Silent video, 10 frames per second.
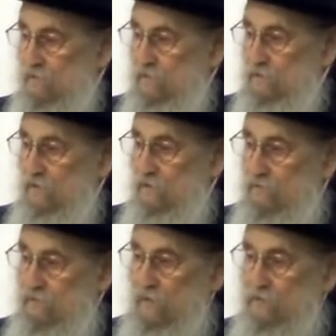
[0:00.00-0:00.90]
with a
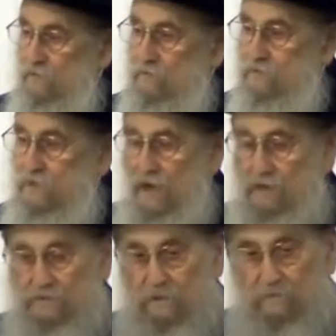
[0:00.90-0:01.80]
new
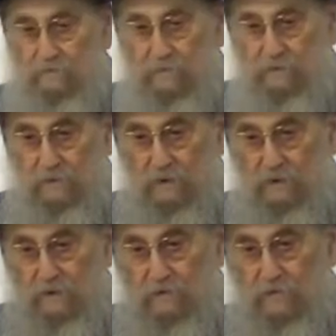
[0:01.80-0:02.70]
enthusiasm,
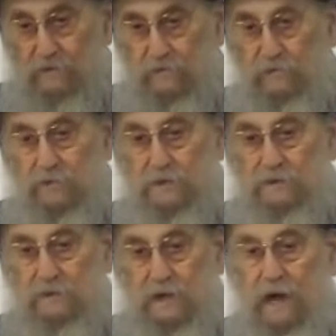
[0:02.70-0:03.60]
with a new
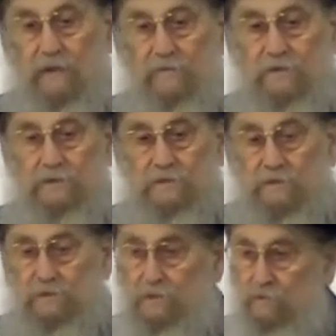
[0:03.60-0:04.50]
enslavement,
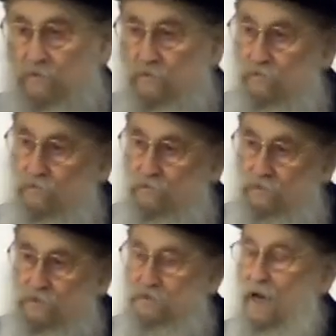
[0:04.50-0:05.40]
with a new
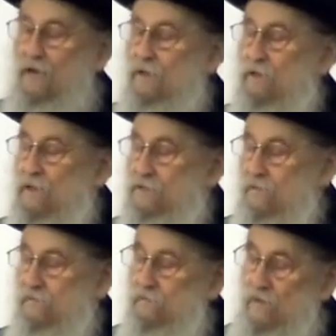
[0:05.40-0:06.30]
desire as
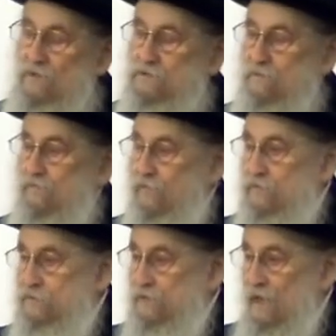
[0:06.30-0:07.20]
it was the
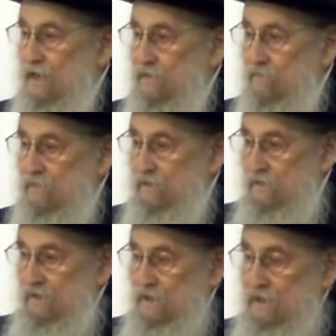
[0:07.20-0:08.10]
first time.
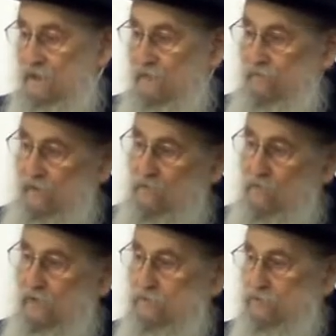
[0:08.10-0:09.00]
If he
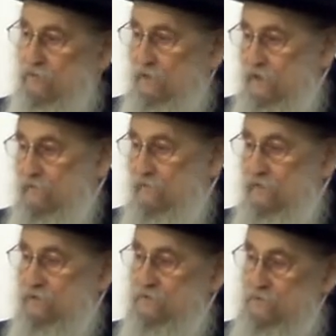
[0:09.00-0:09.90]
were to deliver
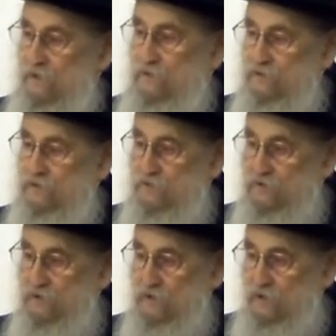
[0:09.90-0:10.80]
his speech
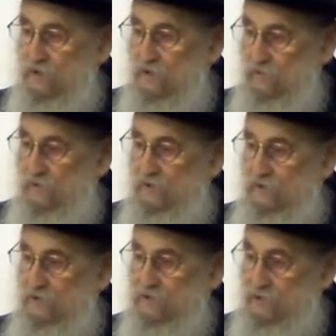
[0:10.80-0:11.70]
with
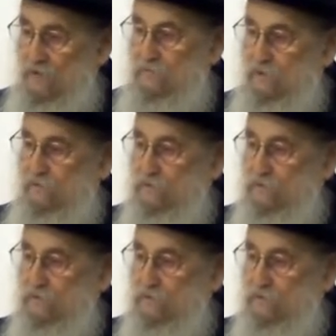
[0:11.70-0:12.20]
the same